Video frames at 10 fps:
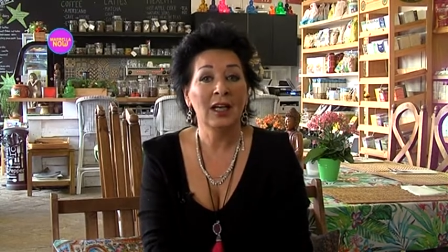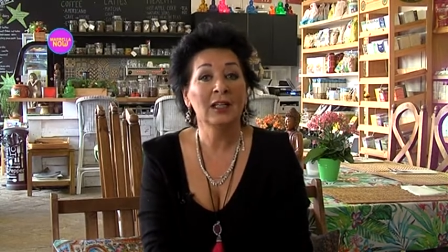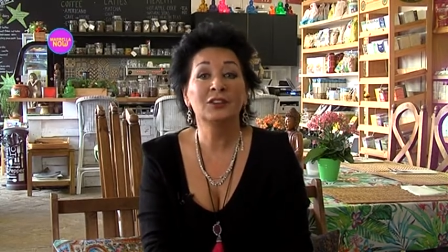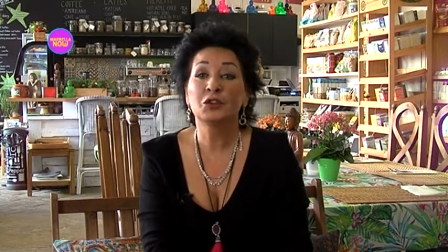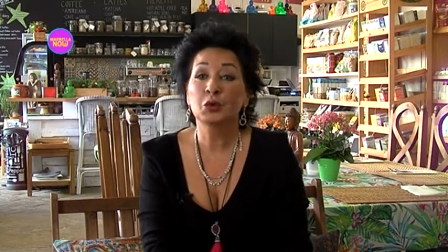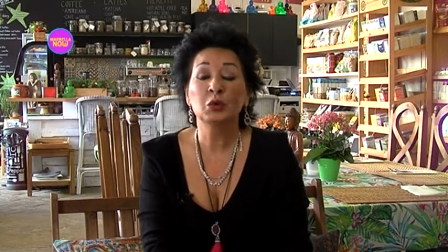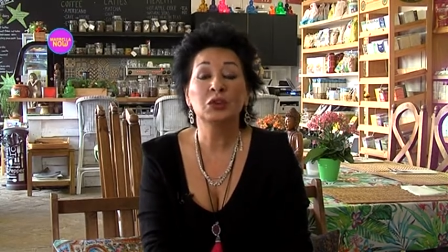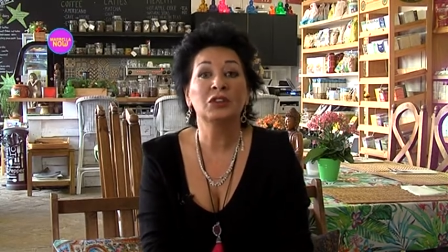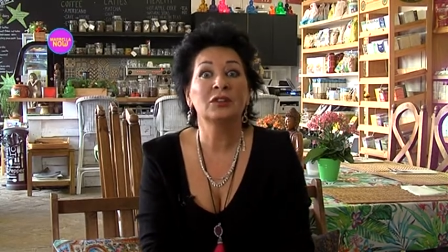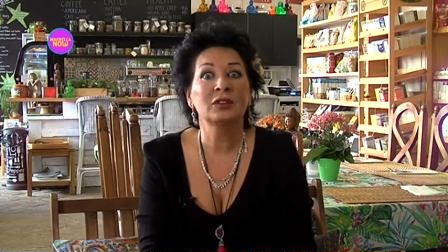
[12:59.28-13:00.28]
As the
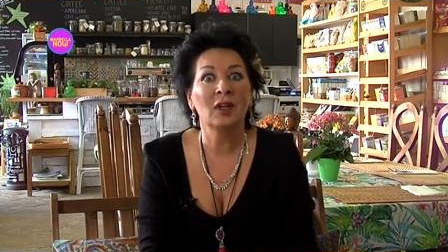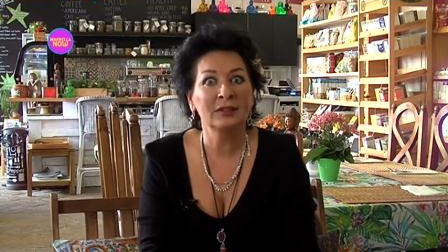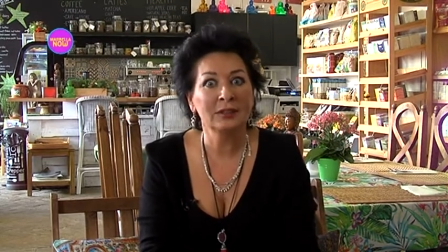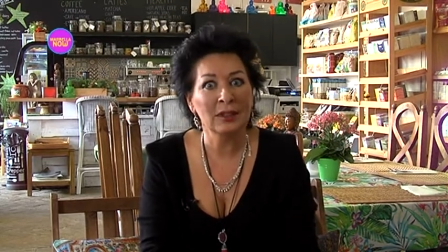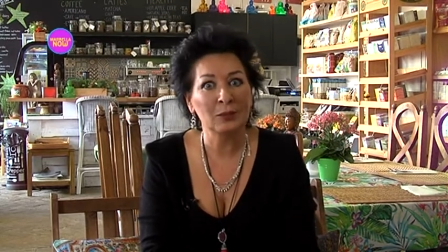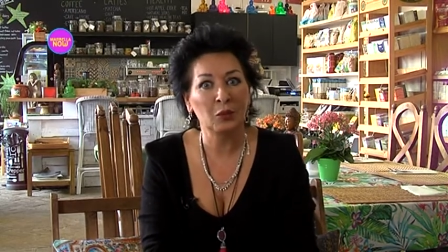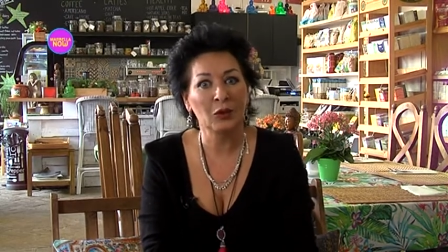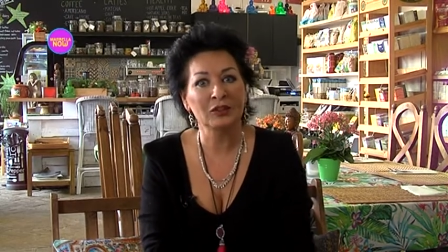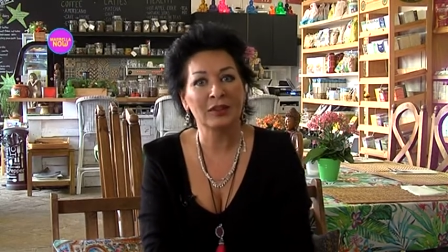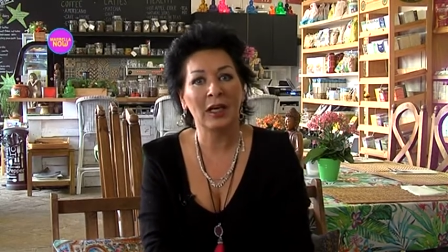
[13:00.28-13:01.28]
daughter disgustedly
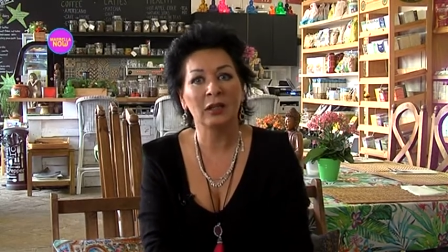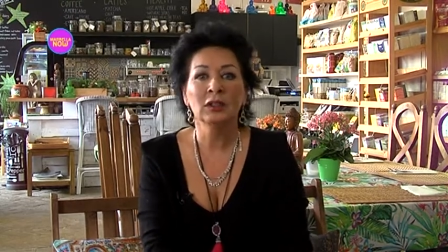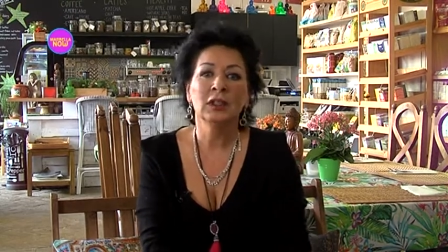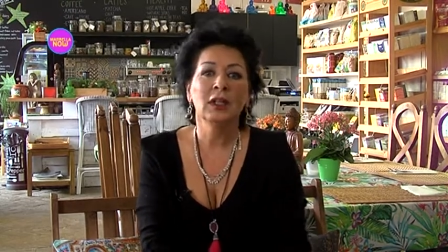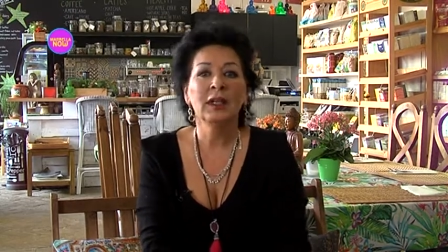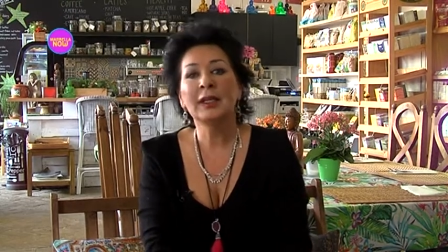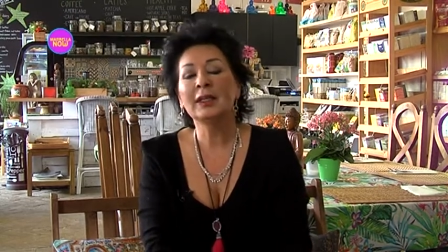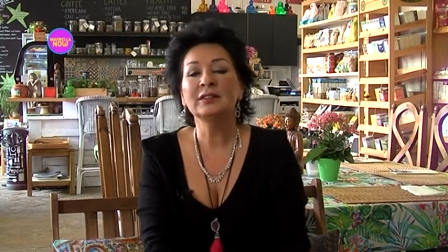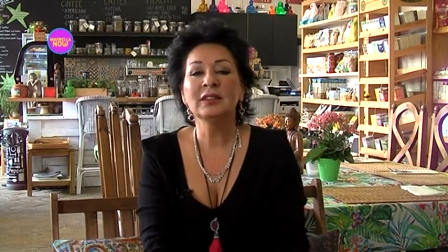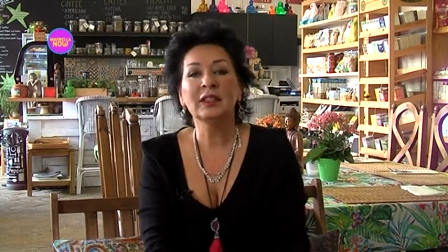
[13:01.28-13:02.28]
points out,
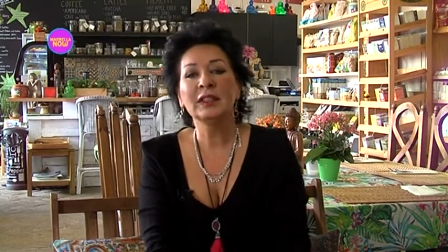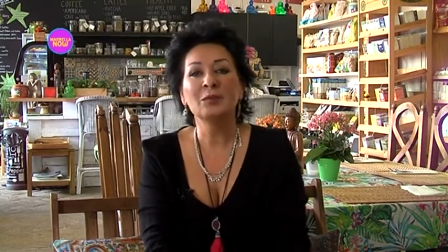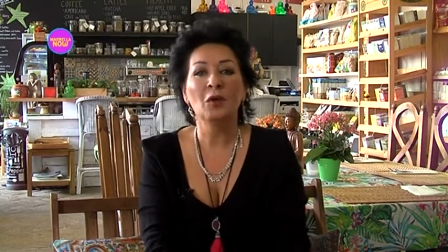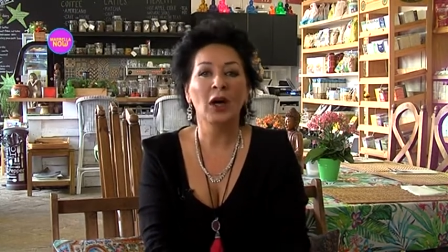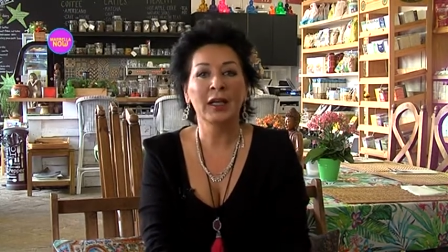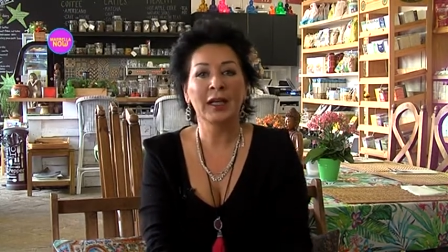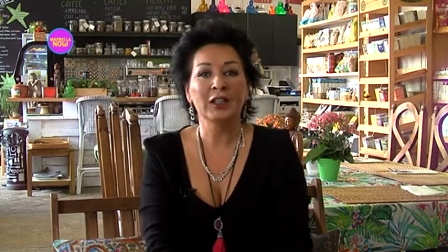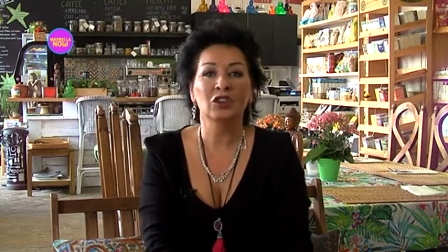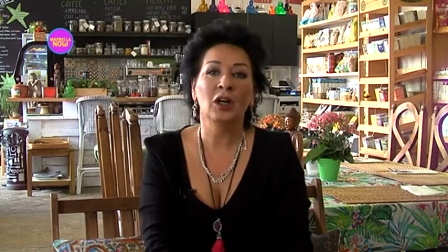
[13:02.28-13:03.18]
he's nearly my age.